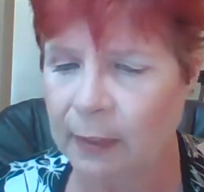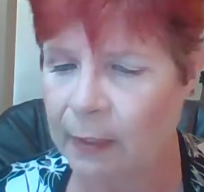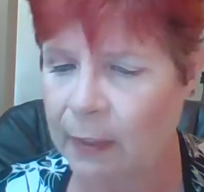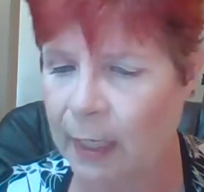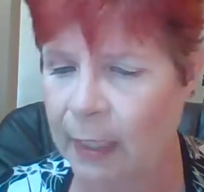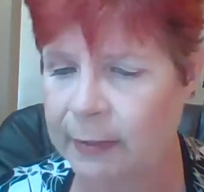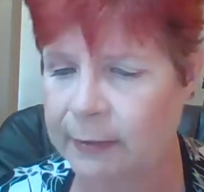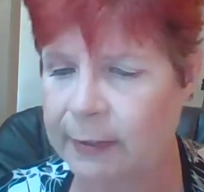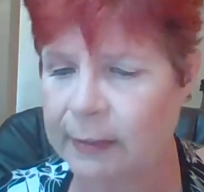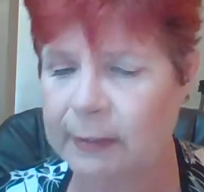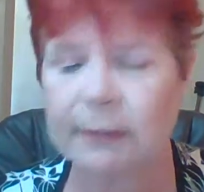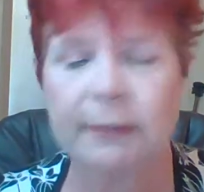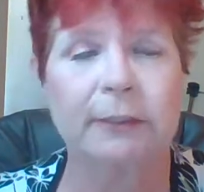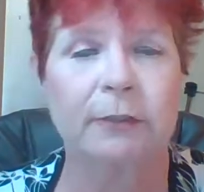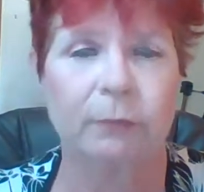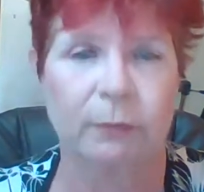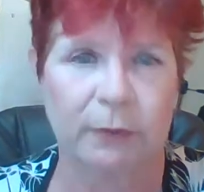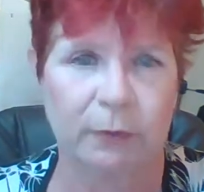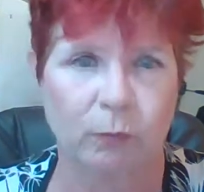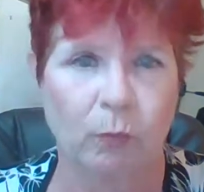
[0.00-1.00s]
I think
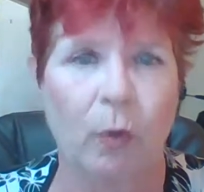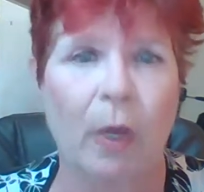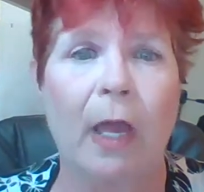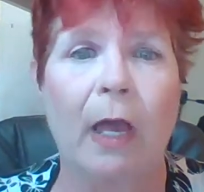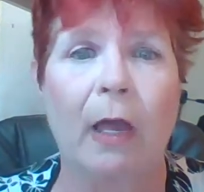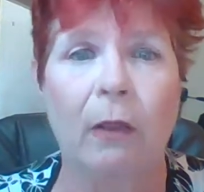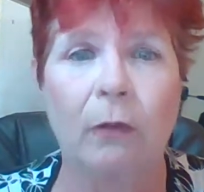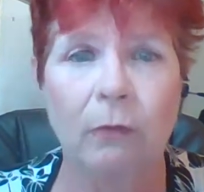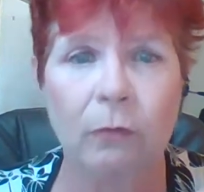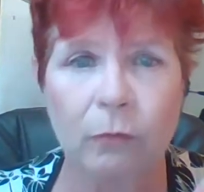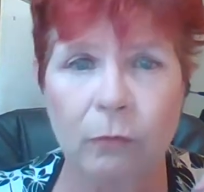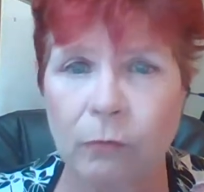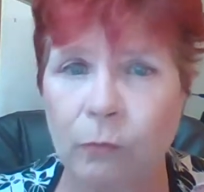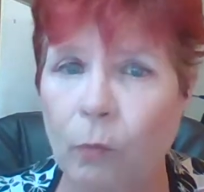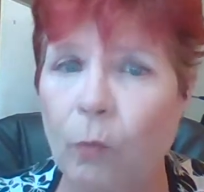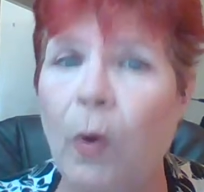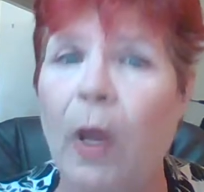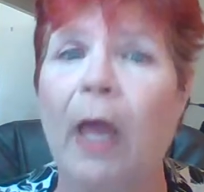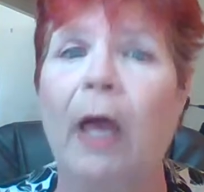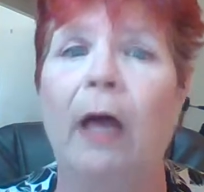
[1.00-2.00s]
this was well
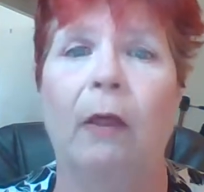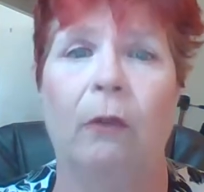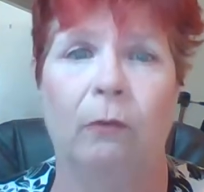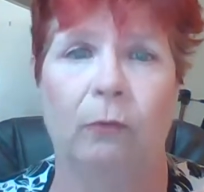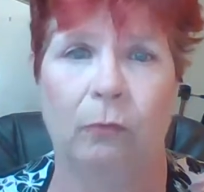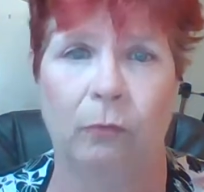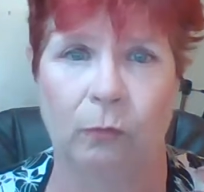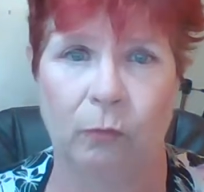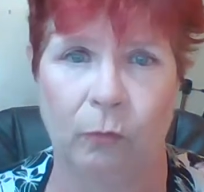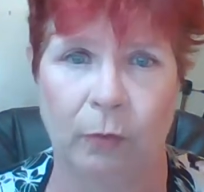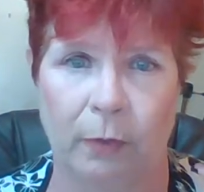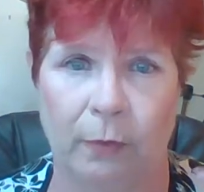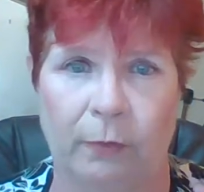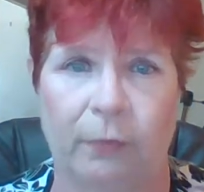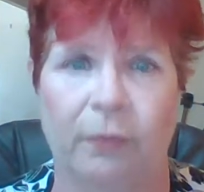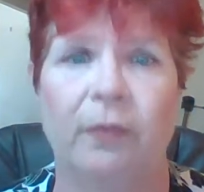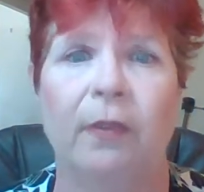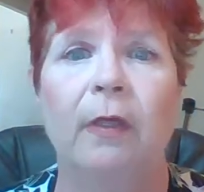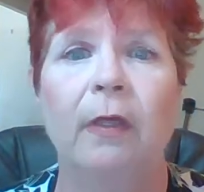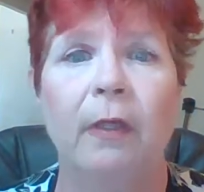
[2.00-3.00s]

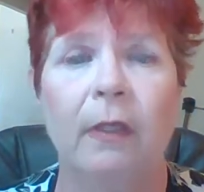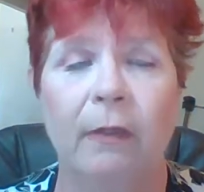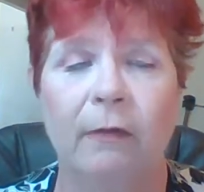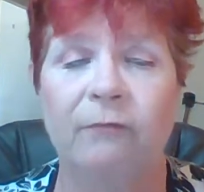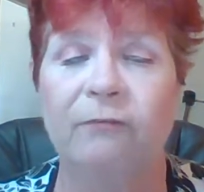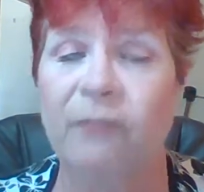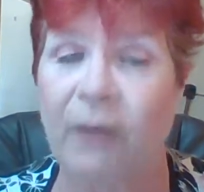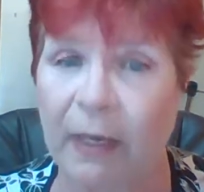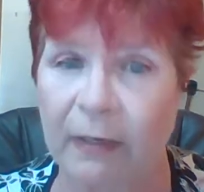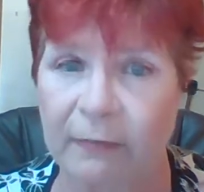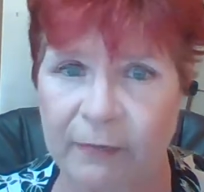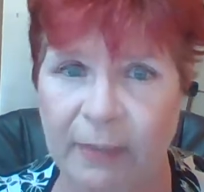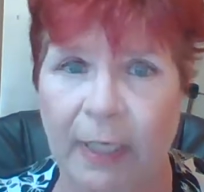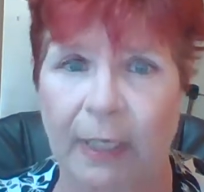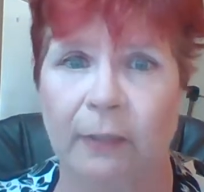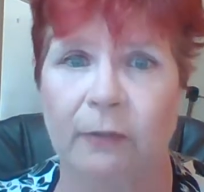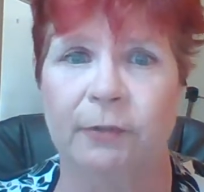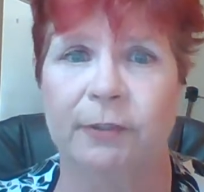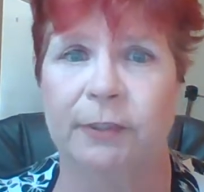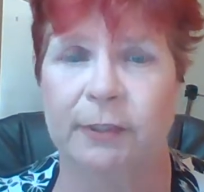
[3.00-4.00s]
worth
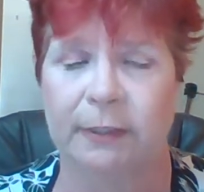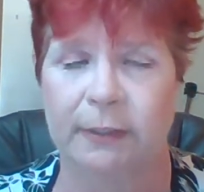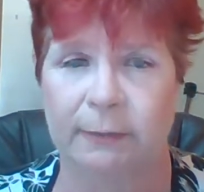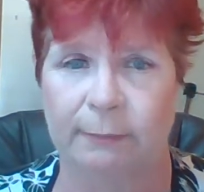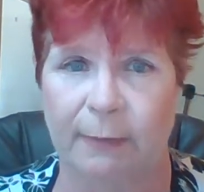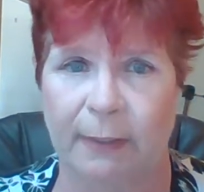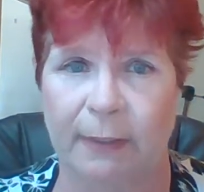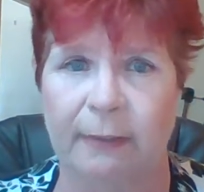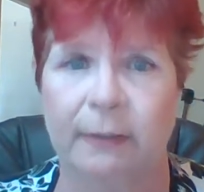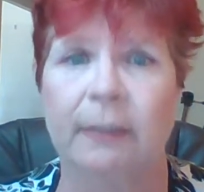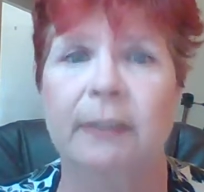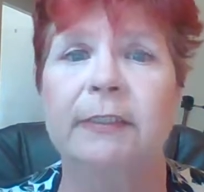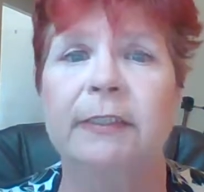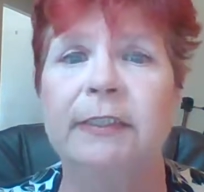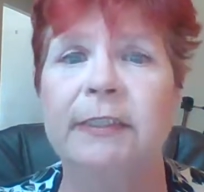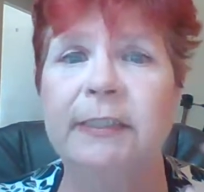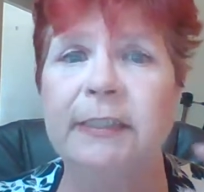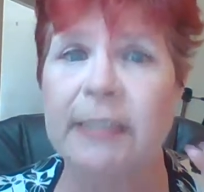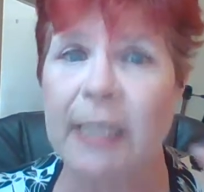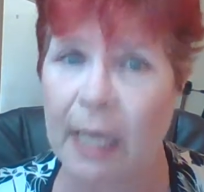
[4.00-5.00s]
$5 this month.
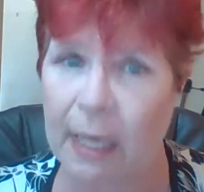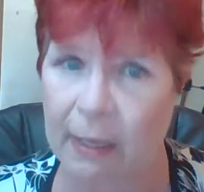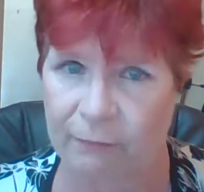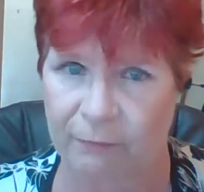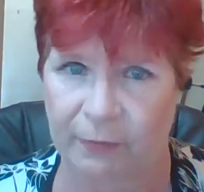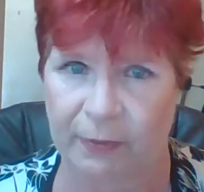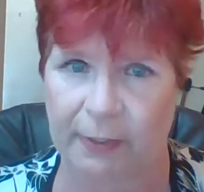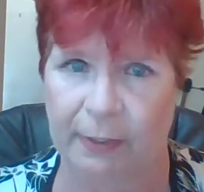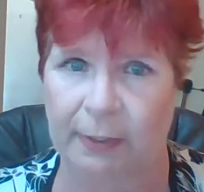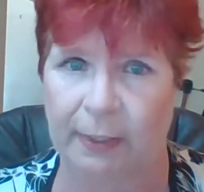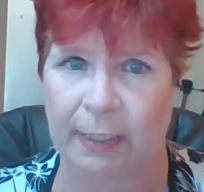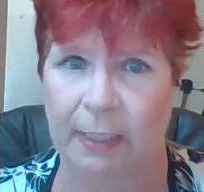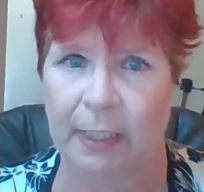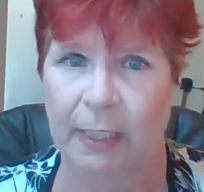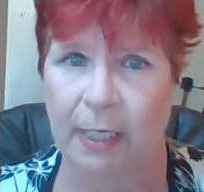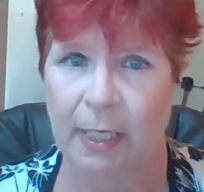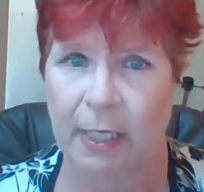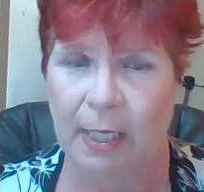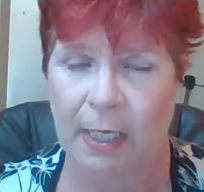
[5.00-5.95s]
Definitely.